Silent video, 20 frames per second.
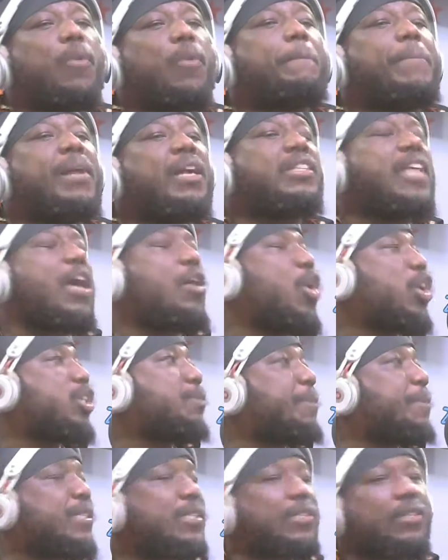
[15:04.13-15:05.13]
to build a
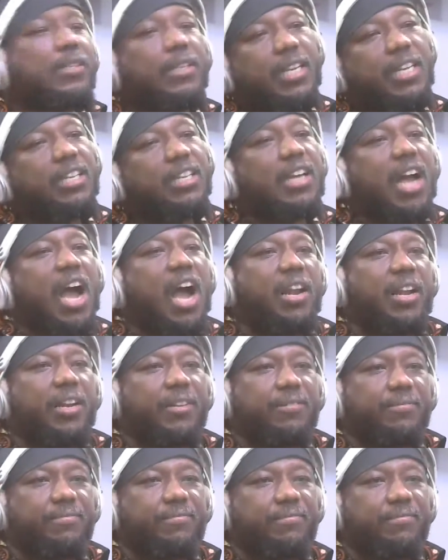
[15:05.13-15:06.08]
hospital in Ghana.